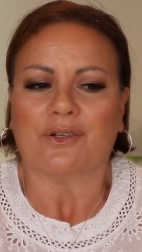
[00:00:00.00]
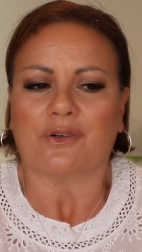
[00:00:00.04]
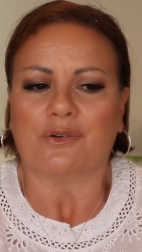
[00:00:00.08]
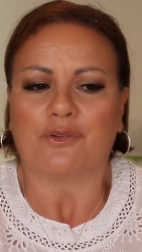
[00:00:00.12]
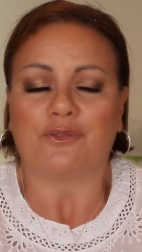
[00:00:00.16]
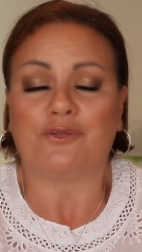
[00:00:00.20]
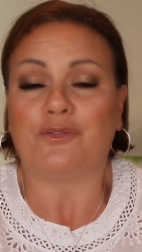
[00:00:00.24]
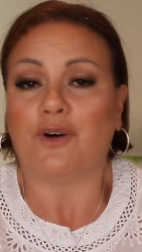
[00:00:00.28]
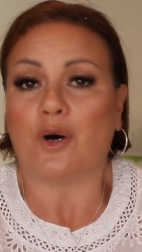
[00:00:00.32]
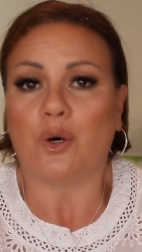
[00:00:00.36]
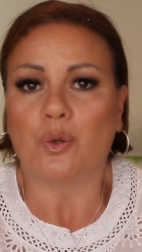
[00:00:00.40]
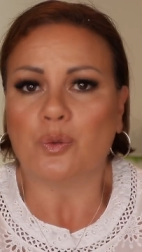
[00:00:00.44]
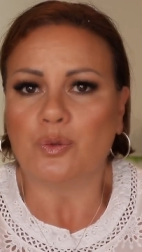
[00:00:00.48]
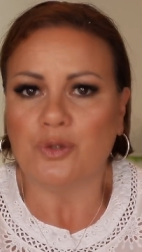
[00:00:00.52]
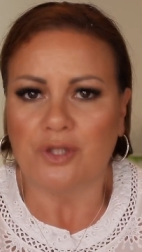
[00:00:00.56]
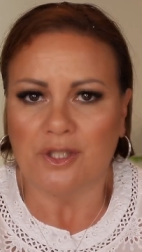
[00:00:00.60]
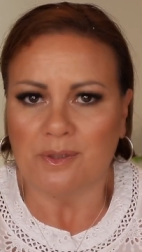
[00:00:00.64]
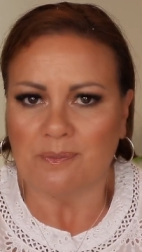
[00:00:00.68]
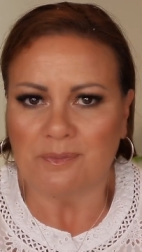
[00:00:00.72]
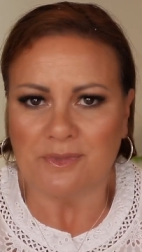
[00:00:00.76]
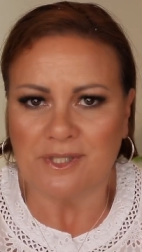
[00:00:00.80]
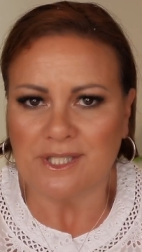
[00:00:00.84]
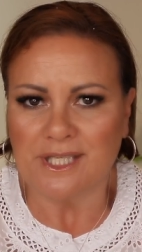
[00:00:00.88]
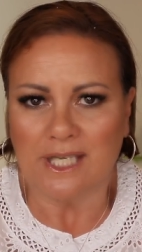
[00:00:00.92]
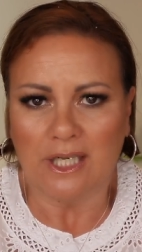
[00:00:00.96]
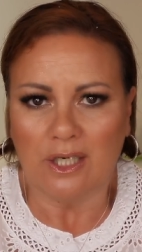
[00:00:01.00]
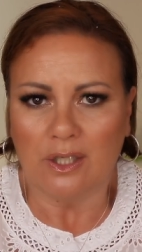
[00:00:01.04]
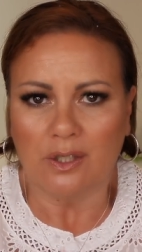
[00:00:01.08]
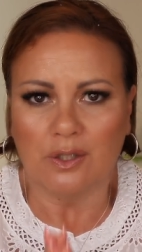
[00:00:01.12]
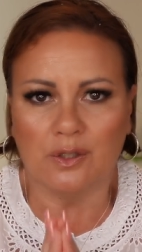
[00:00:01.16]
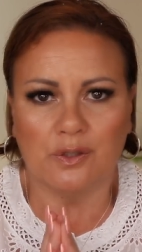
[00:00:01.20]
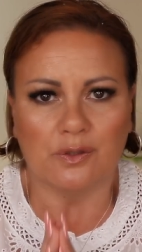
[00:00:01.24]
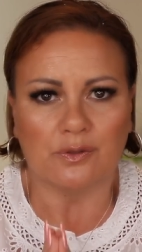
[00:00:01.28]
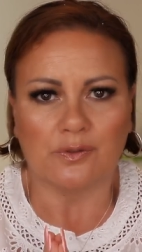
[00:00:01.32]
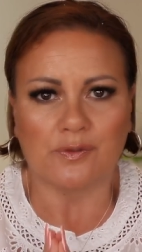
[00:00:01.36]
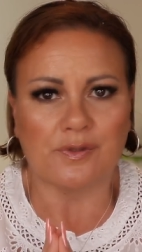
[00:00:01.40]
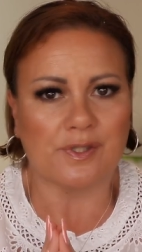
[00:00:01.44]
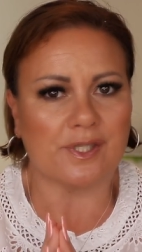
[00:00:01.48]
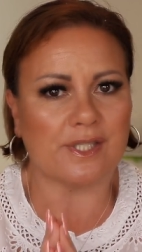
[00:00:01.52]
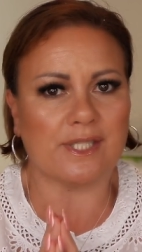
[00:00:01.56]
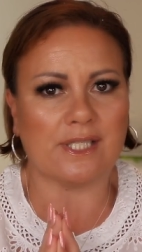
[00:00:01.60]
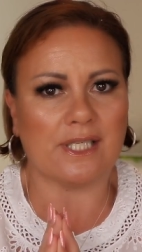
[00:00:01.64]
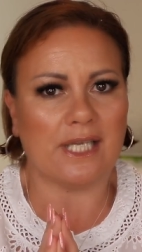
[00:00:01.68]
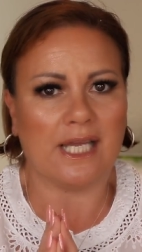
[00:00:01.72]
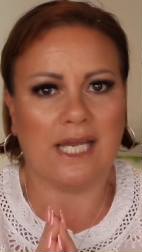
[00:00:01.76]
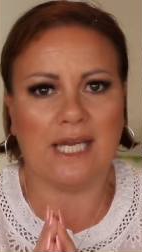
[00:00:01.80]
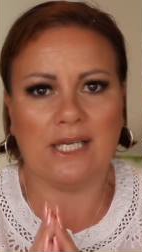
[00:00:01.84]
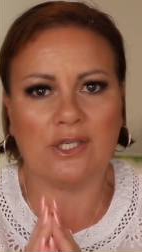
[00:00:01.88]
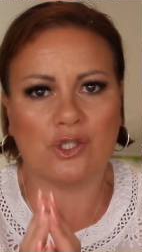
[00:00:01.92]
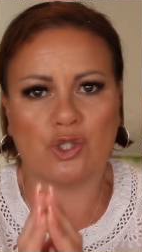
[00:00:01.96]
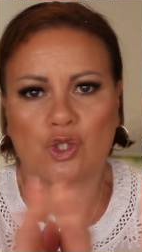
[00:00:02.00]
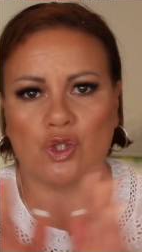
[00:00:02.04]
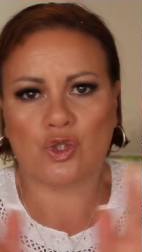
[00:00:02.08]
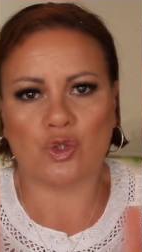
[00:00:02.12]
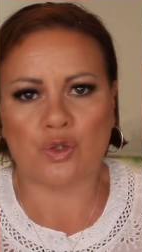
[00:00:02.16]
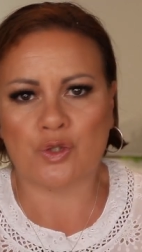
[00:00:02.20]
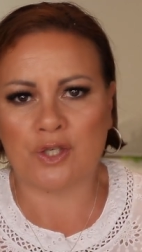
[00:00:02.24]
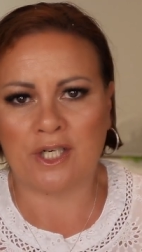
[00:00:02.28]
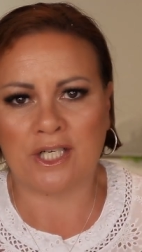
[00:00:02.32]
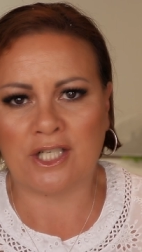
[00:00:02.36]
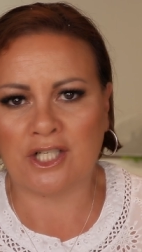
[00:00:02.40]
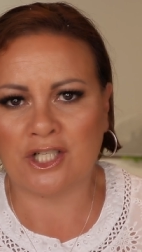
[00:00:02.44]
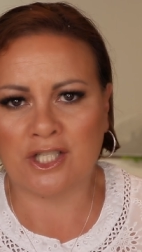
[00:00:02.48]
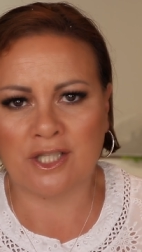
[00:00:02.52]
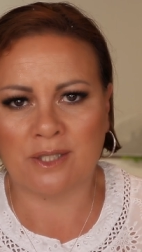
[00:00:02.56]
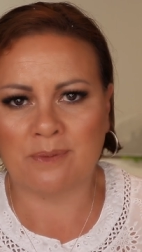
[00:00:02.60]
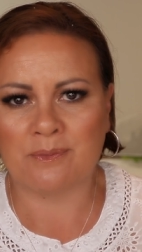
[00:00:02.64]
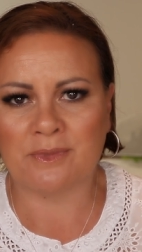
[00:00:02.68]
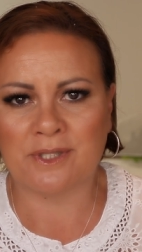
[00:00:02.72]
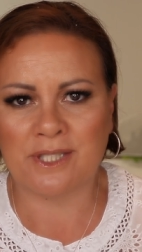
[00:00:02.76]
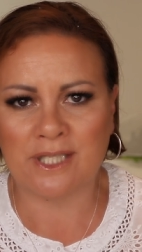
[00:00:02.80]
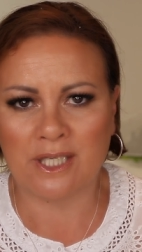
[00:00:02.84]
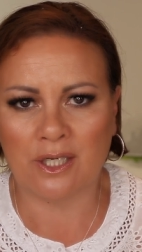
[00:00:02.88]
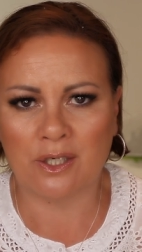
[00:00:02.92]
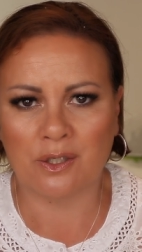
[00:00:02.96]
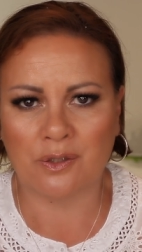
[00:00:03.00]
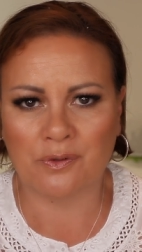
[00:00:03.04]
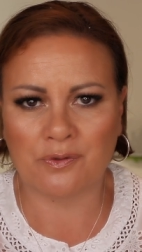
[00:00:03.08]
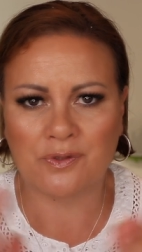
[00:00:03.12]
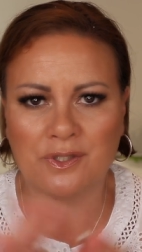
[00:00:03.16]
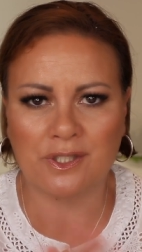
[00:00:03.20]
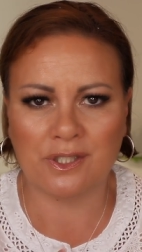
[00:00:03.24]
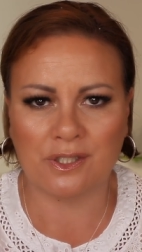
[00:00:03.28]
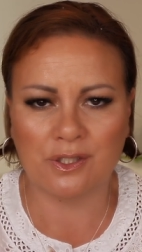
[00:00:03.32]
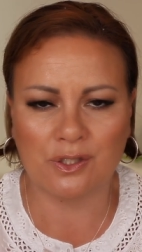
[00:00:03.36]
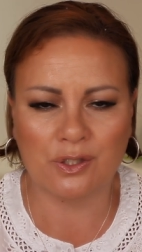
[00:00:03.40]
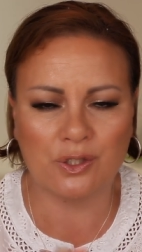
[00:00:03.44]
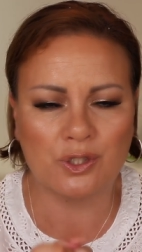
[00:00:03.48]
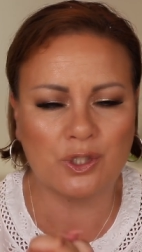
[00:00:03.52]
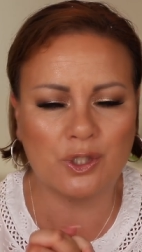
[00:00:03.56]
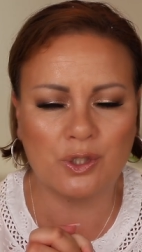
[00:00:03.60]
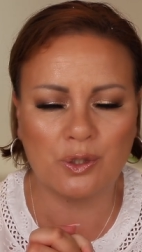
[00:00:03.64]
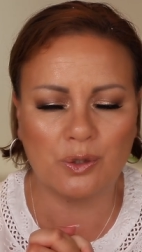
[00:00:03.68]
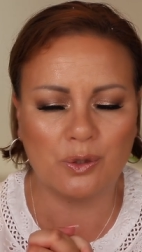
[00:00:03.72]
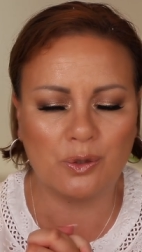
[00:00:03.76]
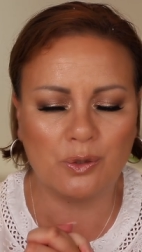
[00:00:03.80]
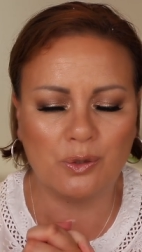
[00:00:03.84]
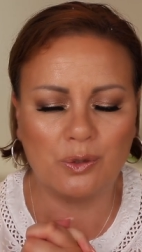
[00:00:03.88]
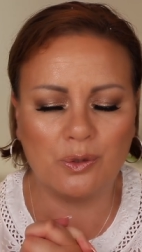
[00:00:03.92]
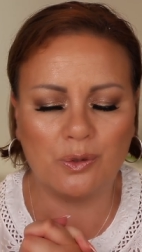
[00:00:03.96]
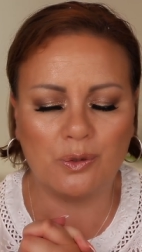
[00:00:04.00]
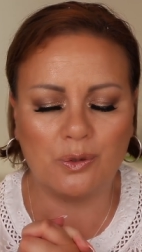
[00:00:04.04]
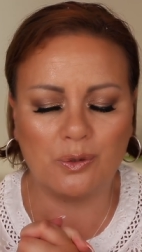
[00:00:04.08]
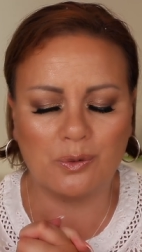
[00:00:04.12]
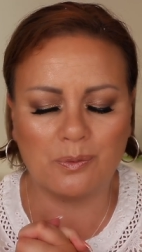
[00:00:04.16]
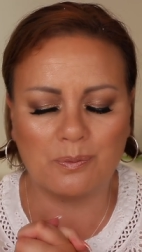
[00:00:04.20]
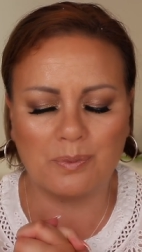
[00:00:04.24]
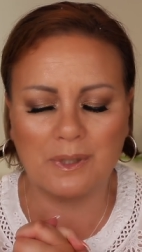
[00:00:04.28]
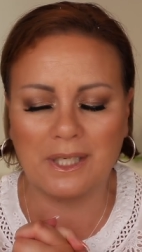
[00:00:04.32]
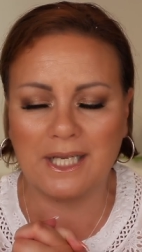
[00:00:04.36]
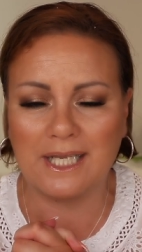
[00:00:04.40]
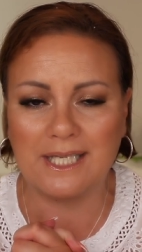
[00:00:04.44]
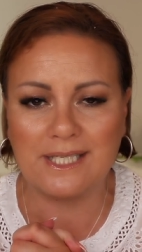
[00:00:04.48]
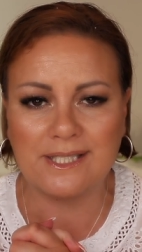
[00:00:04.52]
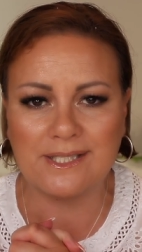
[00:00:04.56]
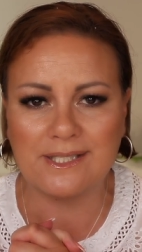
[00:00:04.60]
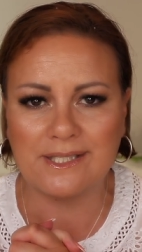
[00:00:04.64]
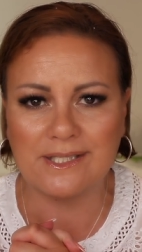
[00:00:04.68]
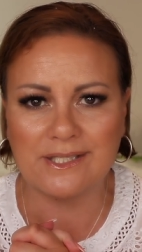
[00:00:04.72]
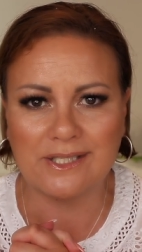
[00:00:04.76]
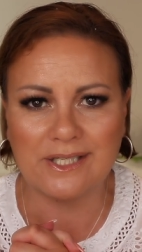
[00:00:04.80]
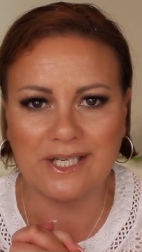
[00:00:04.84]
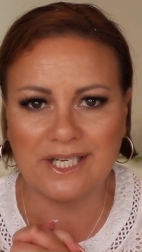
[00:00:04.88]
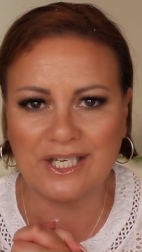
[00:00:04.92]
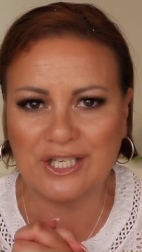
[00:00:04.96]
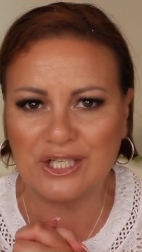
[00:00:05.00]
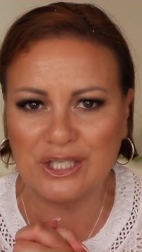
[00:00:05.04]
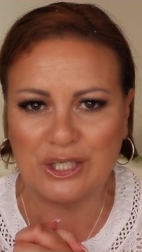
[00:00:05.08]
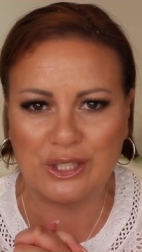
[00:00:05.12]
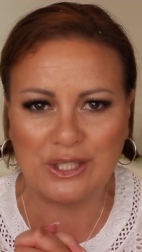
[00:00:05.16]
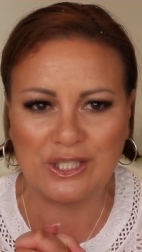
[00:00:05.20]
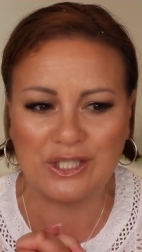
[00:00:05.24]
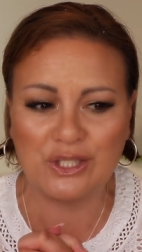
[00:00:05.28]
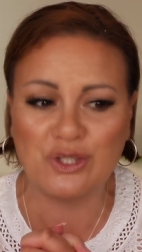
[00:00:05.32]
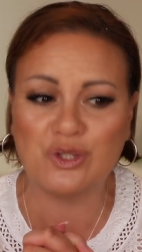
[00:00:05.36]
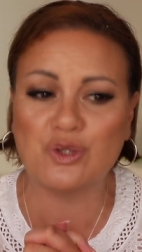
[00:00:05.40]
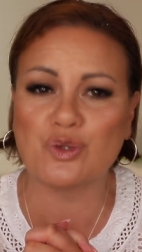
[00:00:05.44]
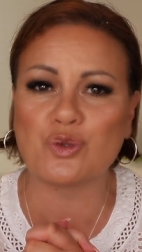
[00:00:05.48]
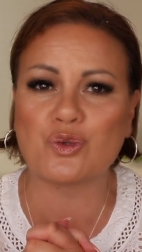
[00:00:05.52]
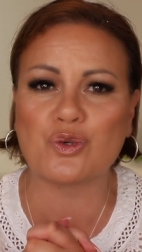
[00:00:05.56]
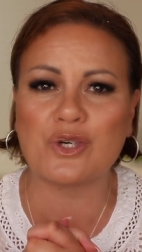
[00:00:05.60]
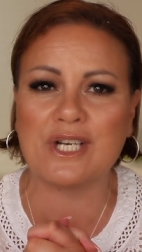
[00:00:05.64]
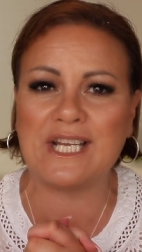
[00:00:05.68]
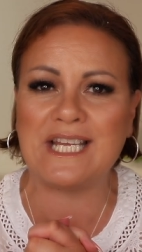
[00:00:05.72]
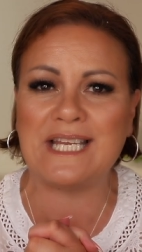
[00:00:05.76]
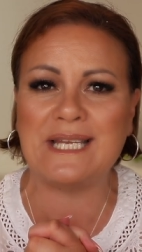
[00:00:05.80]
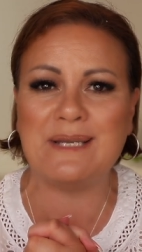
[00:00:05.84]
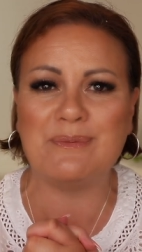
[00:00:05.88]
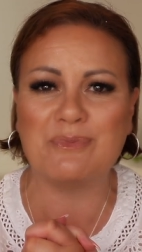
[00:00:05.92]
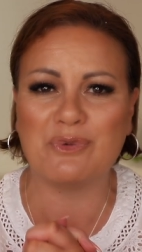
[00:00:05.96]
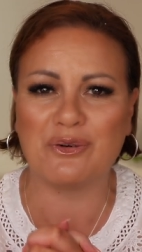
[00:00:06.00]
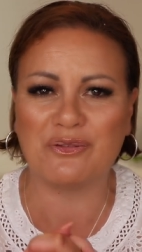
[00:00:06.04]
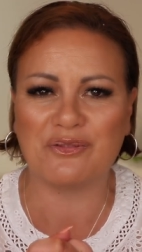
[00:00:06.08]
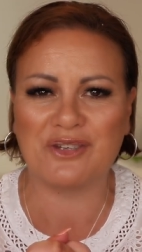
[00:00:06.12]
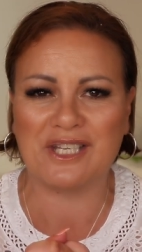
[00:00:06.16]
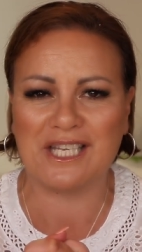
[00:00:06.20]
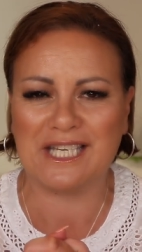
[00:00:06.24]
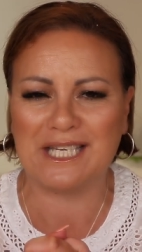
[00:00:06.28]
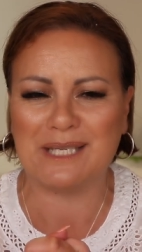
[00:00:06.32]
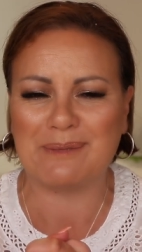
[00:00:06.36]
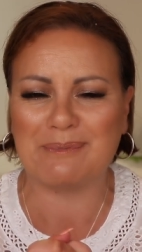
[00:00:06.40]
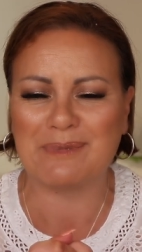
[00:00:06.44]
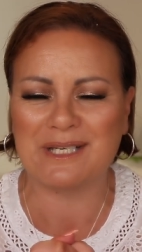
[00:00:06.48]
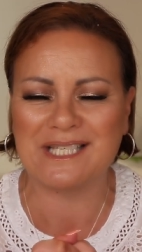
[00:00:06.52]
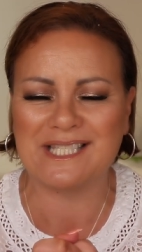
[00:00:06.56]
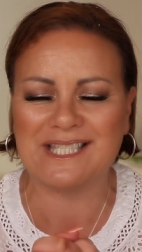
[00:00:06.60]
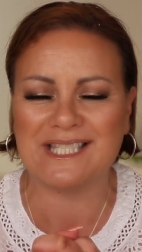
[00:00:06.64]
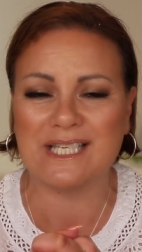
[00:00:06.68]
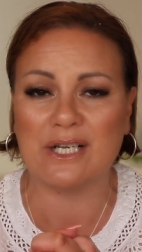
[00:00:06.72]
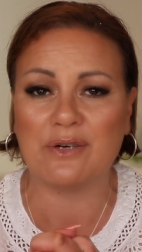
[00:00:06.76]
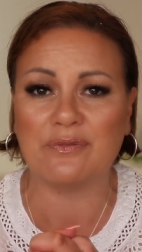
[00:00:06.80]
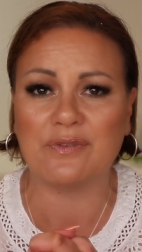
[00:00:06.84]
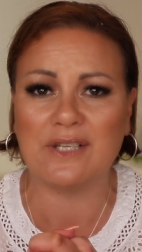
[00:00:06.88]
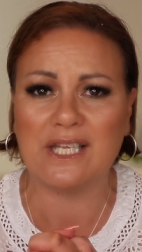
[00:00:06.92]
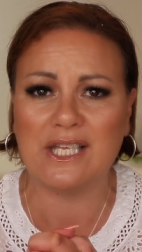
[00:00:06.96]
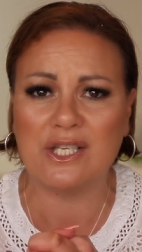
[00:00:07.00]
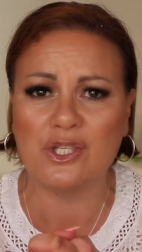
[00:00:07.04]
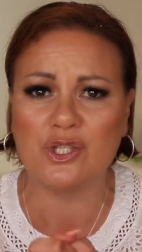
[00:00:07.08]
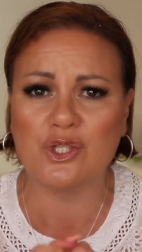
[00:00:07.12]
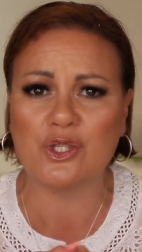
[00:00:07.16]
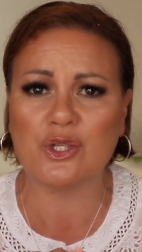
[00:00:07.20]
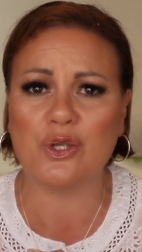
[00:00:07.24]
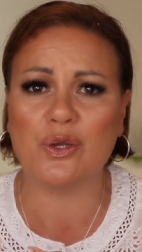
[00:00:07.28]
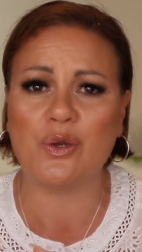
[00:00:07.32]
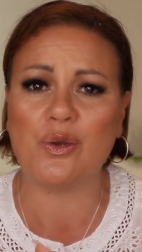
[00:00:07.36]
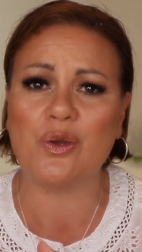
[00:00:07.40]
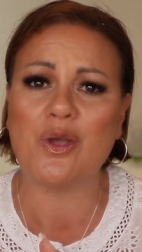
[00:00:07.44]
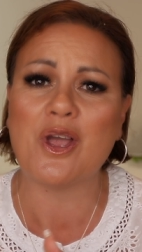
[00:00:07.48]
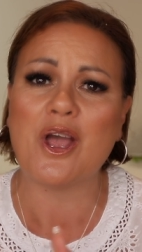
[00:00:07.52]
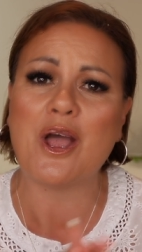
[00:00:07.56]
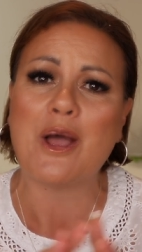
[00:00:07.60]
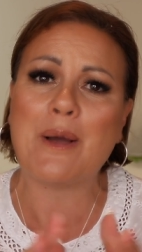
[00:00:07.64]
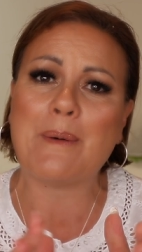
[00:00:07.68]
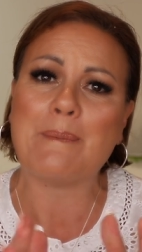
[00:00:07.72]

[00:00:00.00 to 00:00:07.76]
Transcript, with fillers: fold themselves and stretch themselves into places I can only dream of getting myself into.